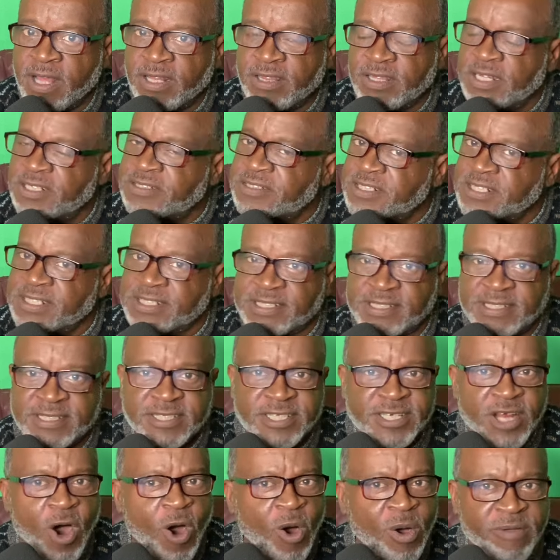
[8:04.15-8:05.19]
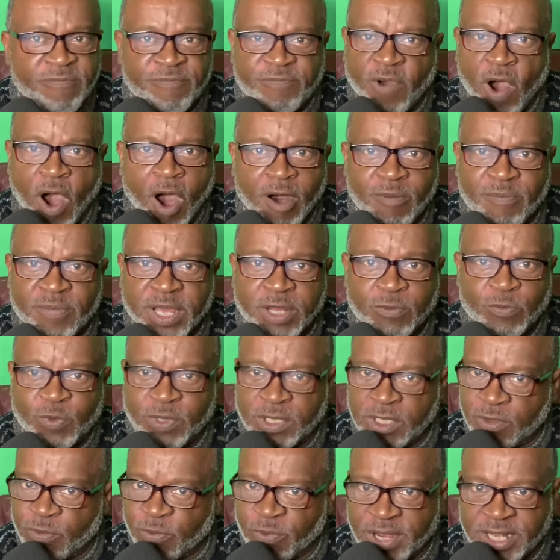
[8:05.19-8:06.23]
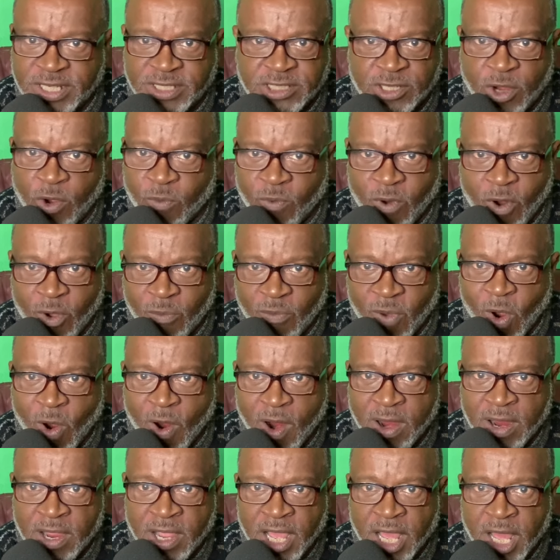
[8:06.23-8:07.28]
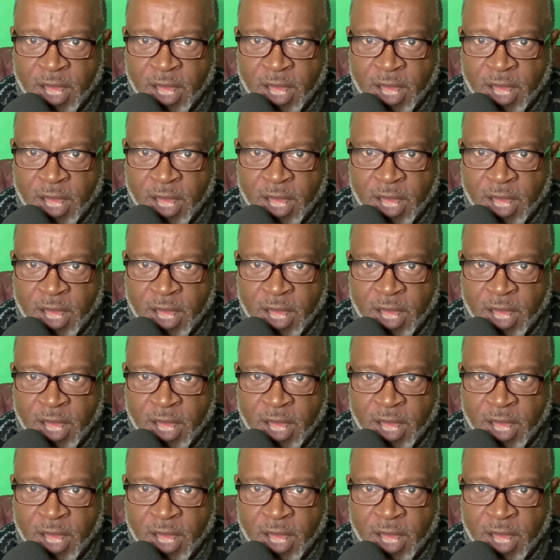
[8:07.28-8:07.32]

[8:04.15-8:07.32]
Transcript: This is no involvement with Lorenzo Romar.